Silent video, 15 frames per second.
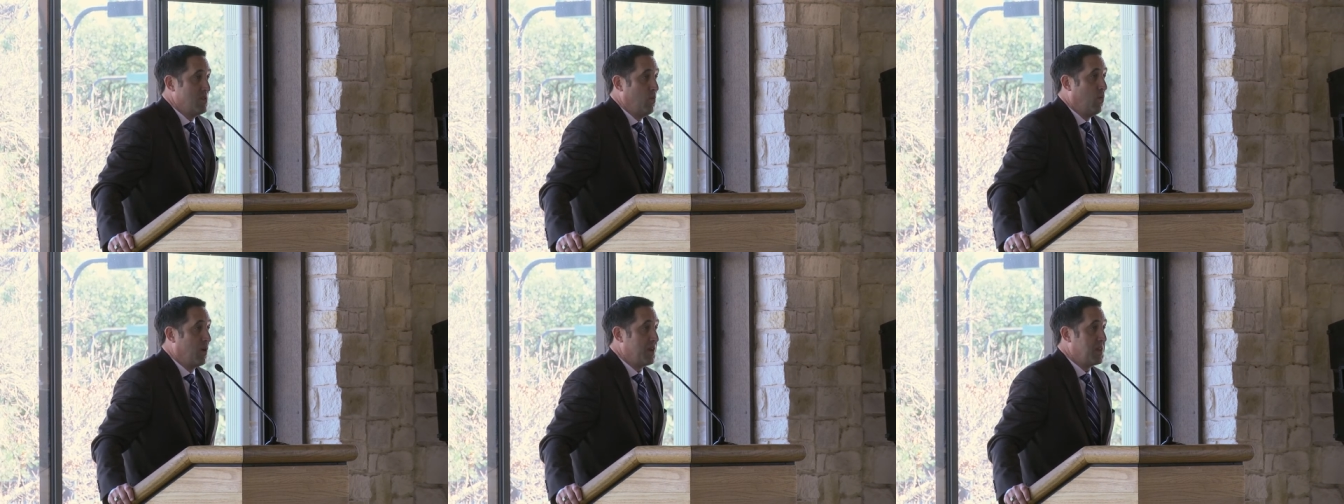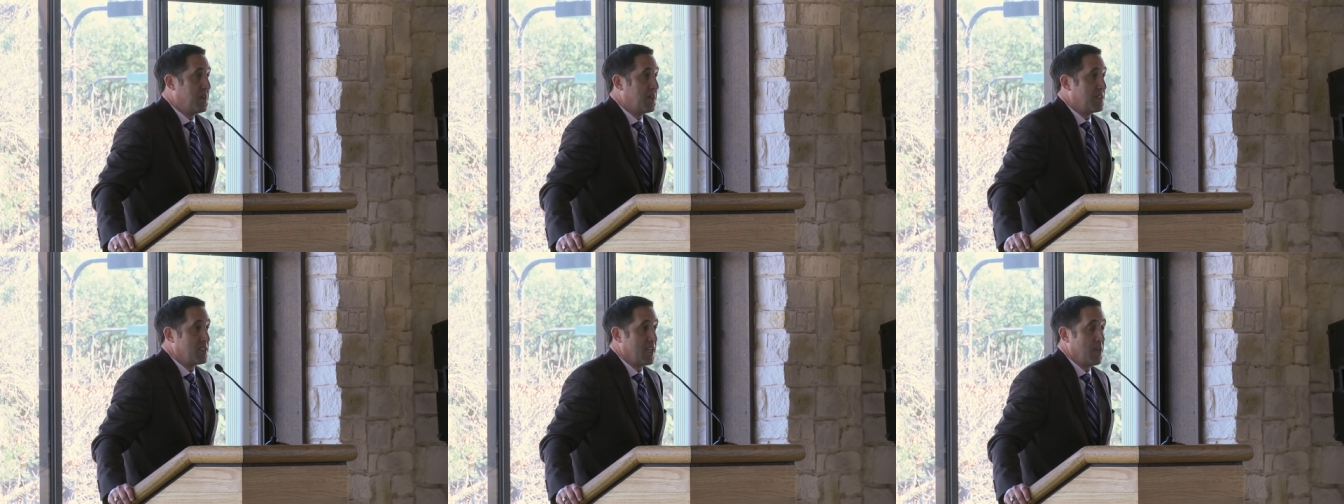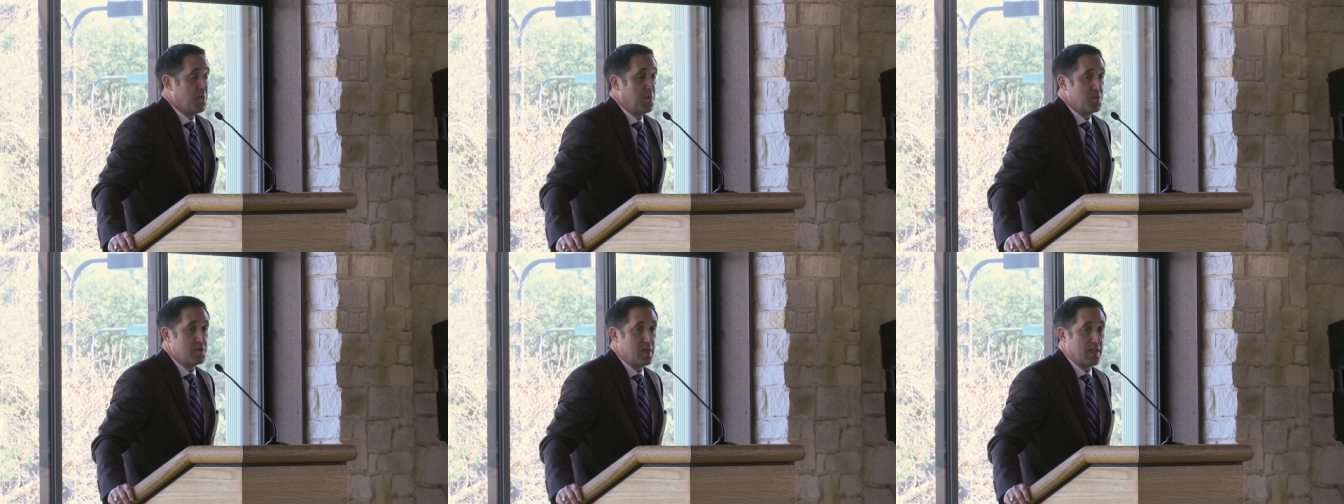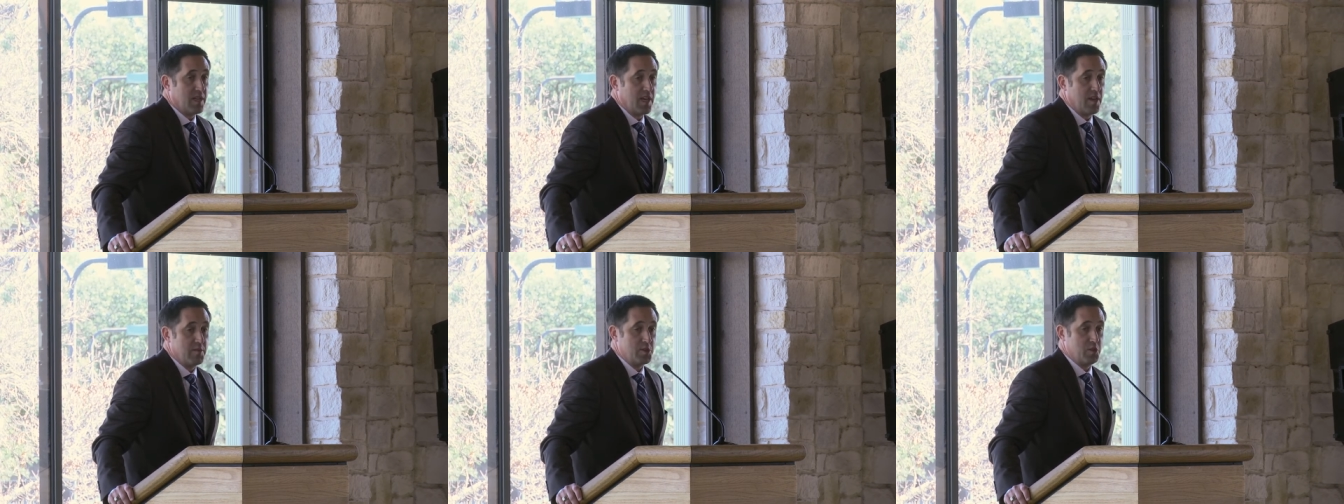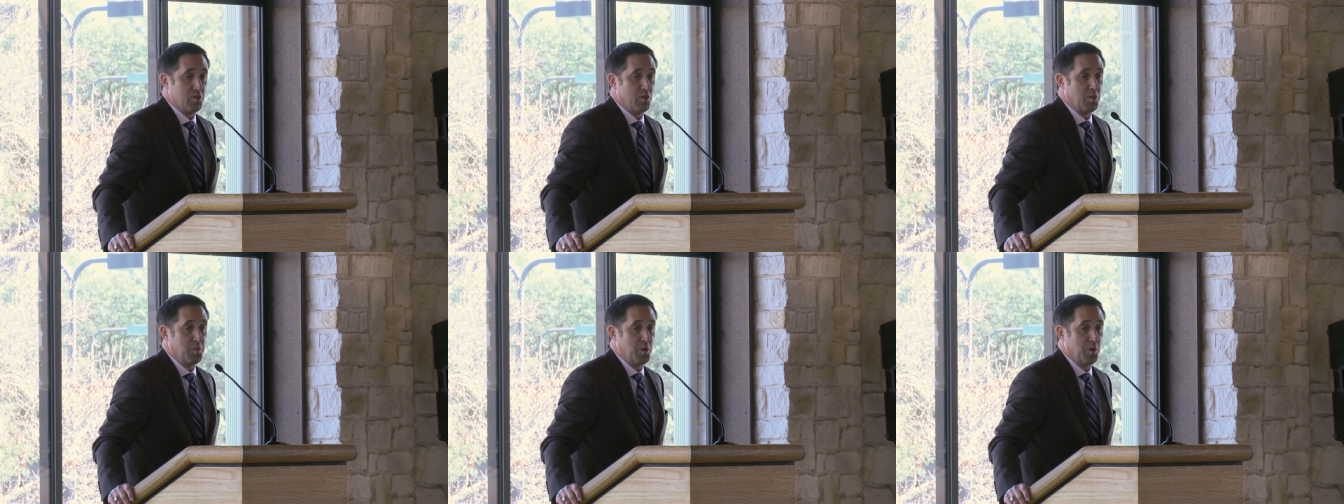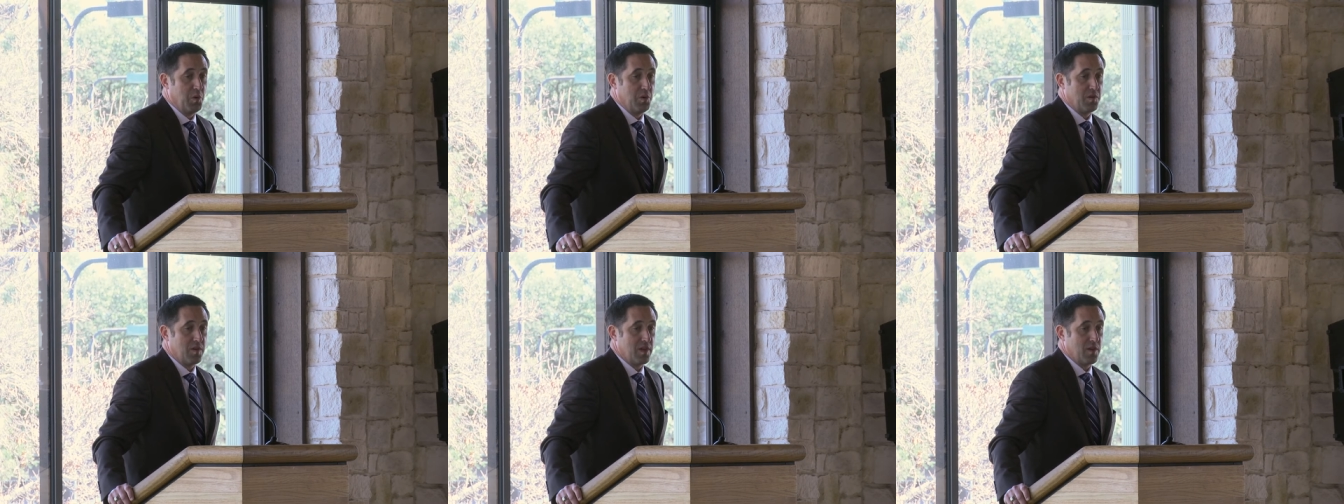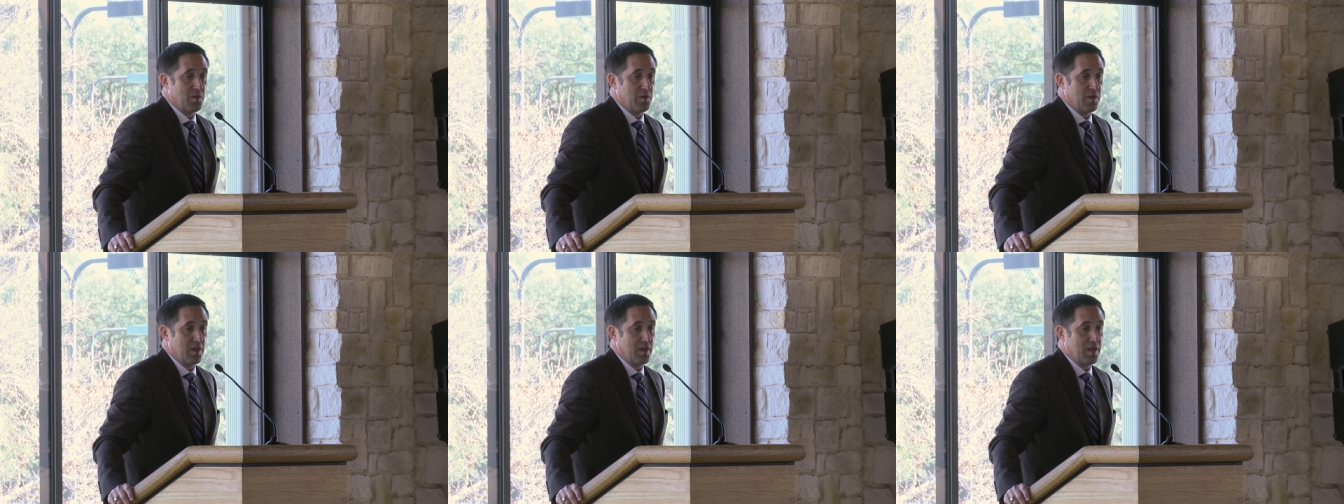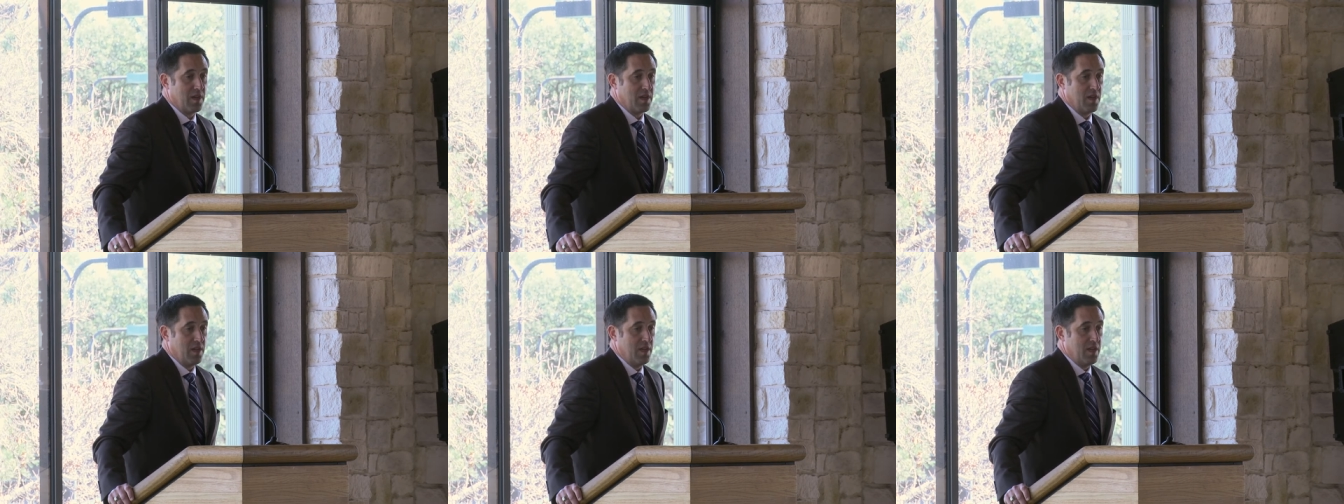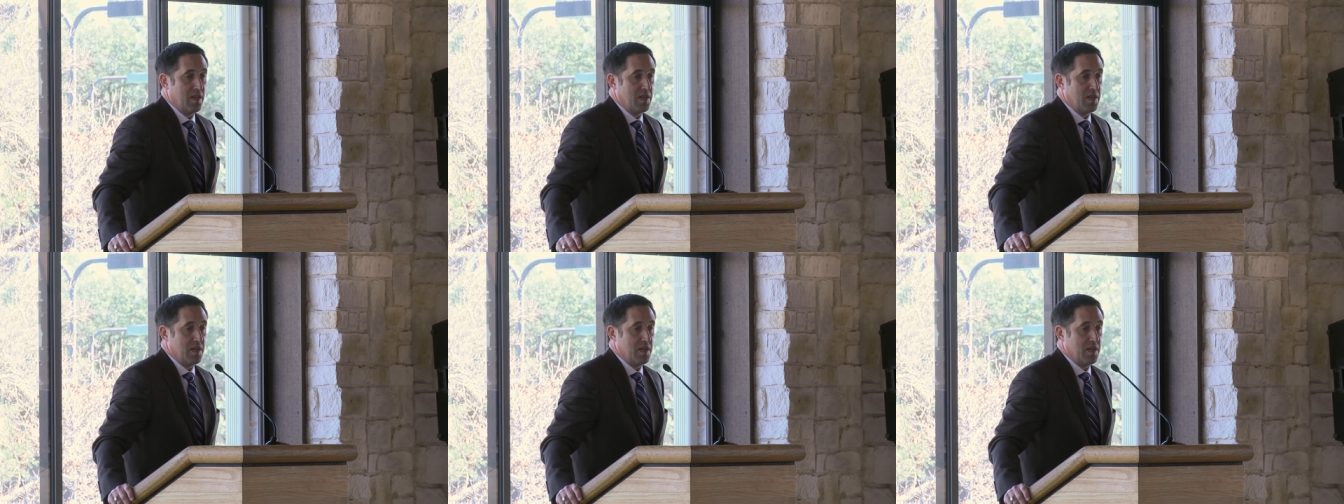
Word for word: One of the examples I gave to a reporter the other day